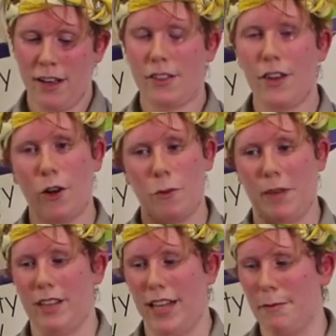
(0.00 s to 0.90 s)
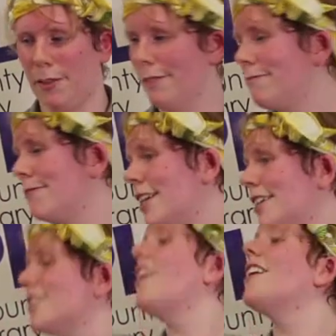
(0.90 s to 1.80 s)
the oatmeal label,
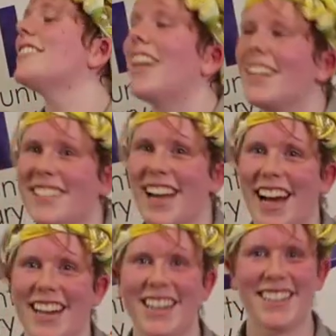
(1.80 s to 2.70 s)
toss that aside.